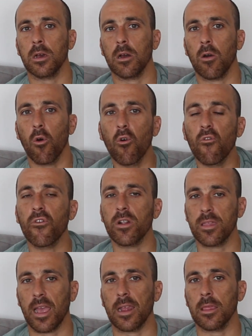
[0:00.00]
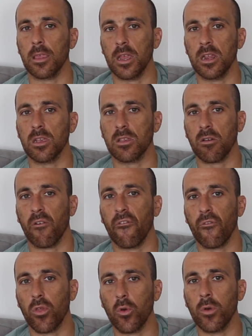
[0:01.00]
over 10 liters of
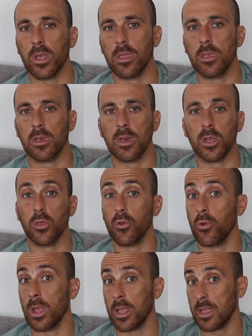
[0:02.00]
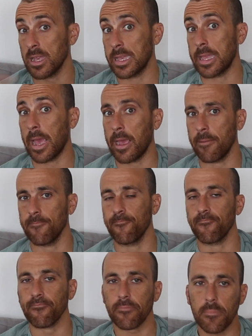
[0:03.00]
fluid during this day.
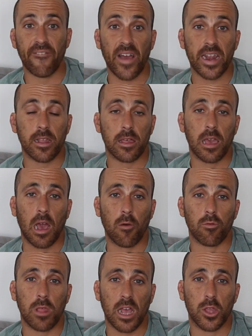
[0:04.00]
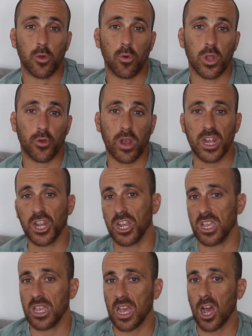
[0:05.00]
Finally, I would like to address
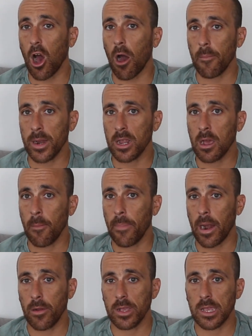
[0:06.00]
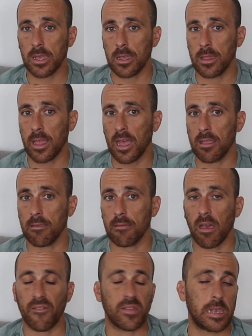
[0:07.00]
just a common comparison that
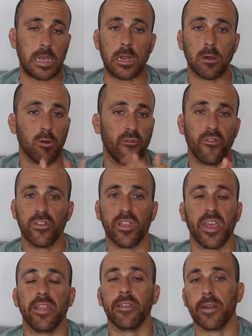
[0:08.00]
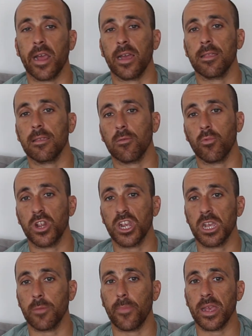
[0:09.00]
I've seen over the internet, which
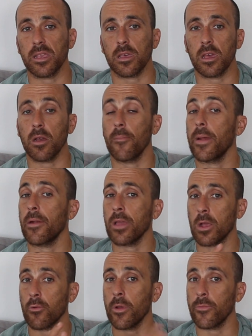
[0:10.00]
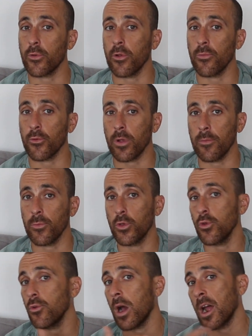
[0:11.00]
is basically comparing rim to rim to rim
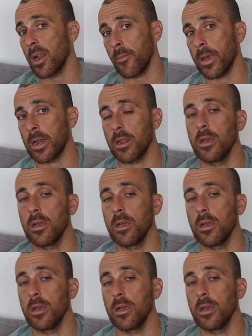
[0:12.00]
to Ironman.